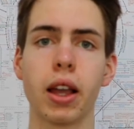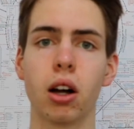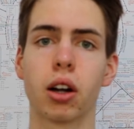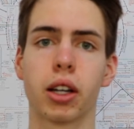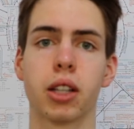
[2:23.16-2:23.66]

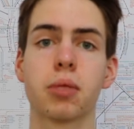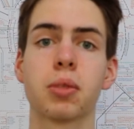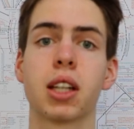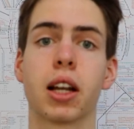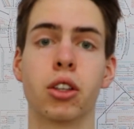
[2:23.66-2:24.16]
organisms
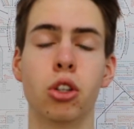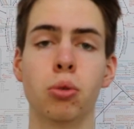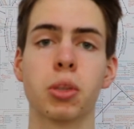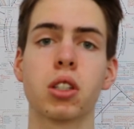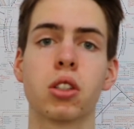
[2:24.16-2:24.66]
like
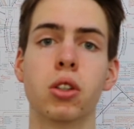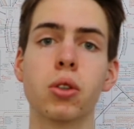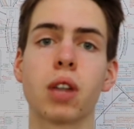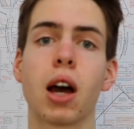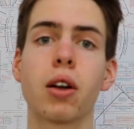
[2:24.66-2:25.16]
humans
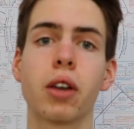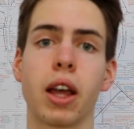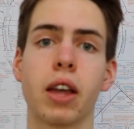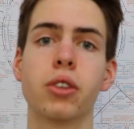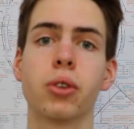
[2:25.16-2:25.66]
use
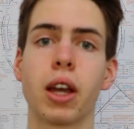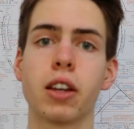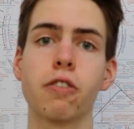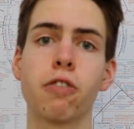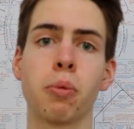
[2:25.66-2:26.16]
RNA to get
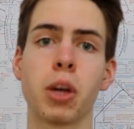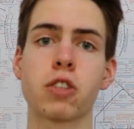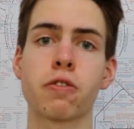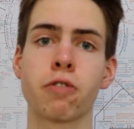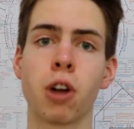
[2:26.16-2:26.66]

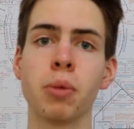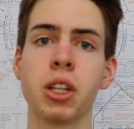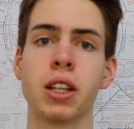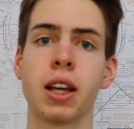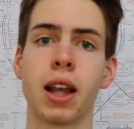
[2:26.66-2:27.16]
information from the
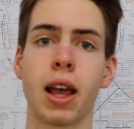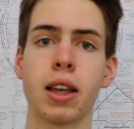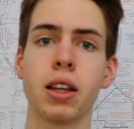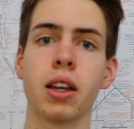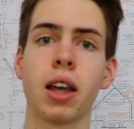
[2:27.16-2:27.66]

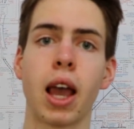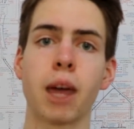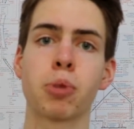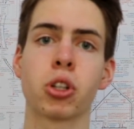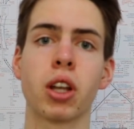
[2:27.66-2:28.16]
DNA and
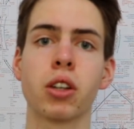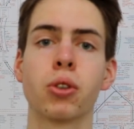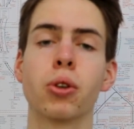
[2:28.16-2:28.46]
present it to